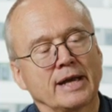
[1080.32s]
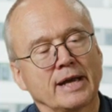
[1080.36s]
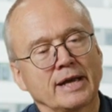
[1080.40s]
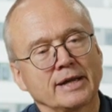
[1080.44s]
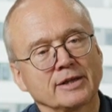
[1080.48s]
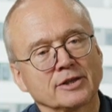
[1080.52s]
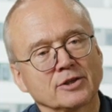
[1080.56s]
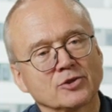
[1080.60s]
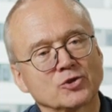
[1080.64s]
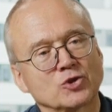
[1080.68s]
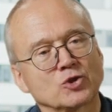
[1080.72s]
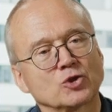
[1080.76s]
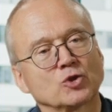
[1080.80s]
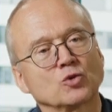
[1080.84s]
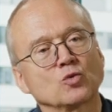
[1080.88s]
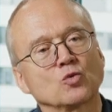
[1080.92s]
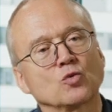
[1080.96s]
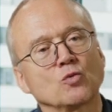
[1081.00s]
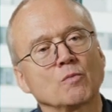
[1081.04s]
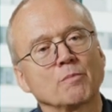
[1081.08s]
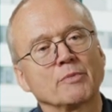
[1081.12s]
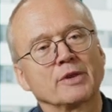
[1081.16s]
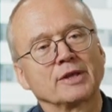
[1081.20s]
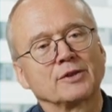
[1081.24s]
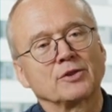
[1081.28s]
and
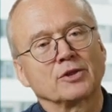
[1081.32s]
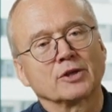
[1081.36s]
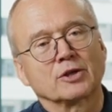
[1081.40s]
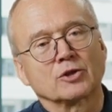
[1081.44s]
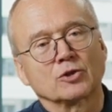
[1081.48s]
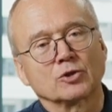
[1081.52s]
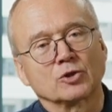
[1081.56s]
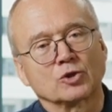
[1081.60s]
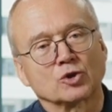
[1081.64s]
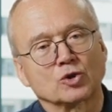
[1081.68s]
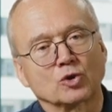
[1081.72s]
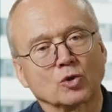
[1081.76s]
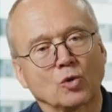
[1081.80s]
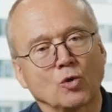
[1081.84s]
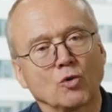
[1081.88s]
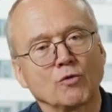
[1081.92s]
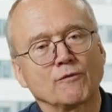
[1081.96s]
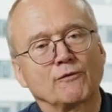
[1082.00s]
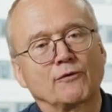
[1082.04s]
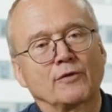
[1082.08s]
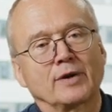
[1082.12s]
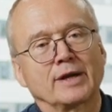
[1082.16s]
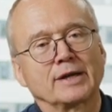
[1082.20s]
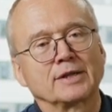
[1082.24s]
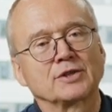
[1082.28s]
assume that the control
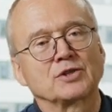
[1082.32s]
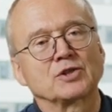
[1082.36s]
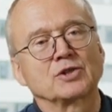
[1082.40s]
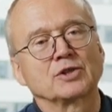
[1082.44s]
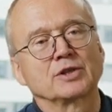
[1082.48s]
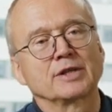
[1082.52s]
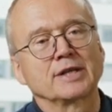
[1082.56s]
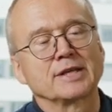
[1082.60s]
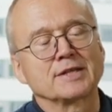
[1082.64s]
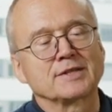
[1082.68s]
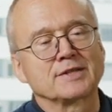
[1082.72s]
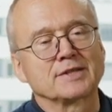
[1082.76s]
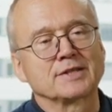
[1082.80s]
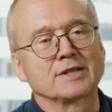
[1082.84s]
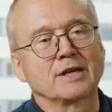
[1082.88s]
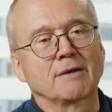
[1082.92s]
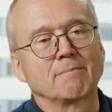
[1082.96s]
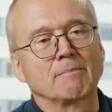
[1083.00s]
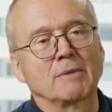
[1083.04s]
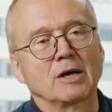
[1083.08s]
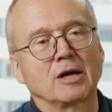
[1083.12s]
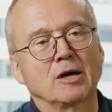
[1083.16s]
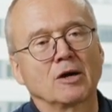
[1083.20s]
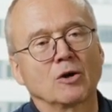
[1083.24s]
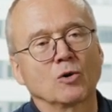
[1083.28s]
function is
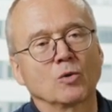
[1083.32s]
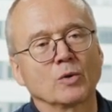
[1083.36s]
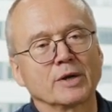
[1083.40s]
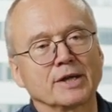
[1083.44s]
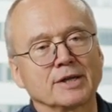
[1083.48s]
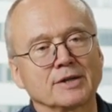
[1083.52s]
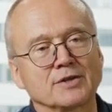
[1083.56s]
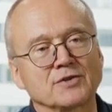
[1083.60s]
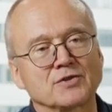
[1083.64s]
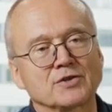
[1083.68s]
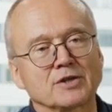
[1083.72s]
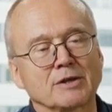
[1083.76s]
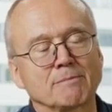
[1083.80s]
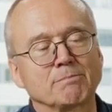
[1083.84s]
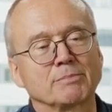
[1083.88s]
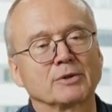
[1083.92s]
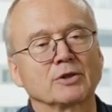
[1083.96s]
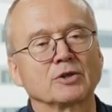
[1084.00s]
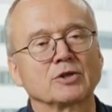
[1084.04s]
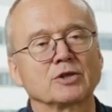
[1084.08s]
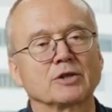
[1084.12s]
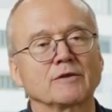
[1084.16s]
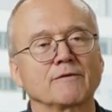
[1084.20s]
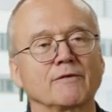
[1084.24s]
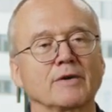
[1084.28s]
somehow in a
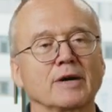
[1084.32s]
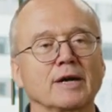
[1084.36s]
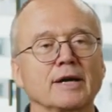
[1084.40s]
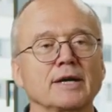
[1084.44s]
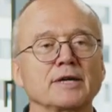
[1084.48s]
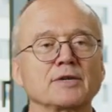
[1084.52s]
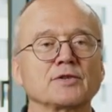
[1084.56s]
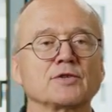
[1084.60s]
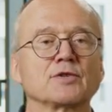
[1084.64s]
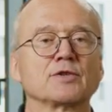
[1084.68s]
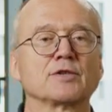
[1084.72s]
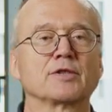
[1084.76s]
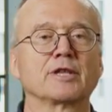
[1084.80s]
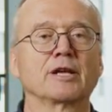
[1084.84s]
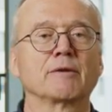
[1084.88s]
separate device.